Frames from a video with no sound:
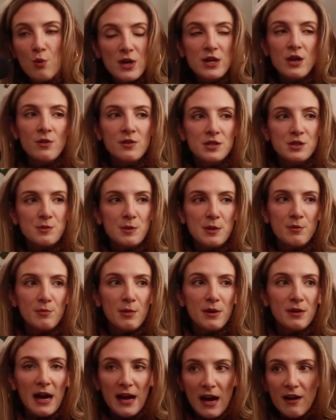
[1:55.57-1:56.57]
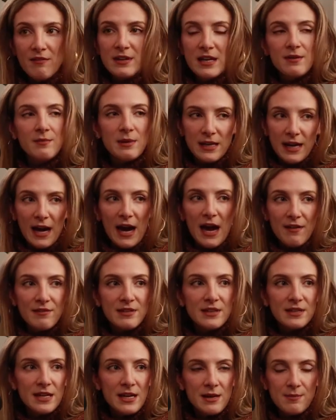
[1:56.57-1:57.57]
we know these people, but I have name, like I have
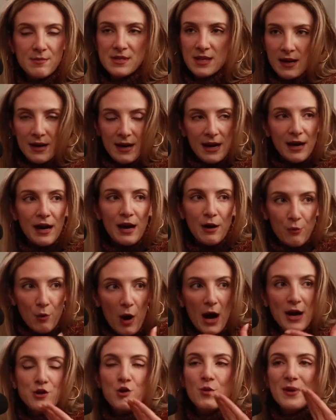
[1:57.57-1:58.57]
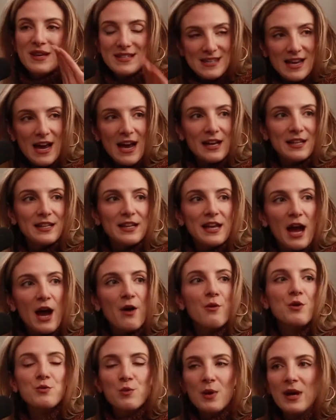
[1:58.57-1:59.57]
the names. I know exactly
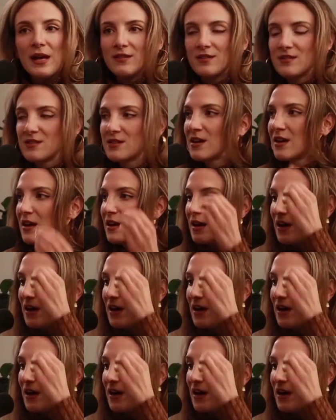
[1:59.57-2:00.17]
how it went.